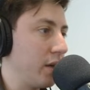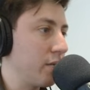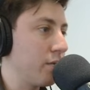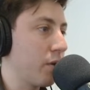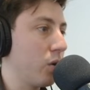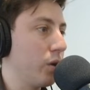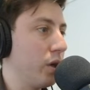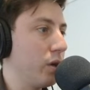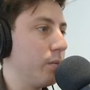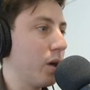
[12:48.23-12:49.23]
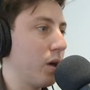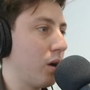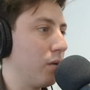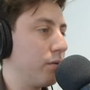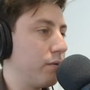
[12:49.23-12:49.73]
volume
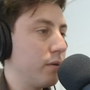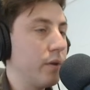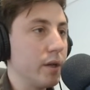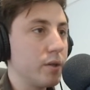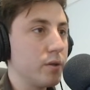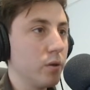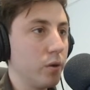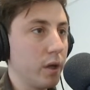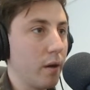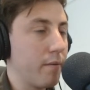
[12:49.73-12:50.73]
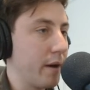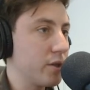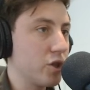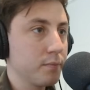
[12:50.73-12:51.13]
of this audio effects chain.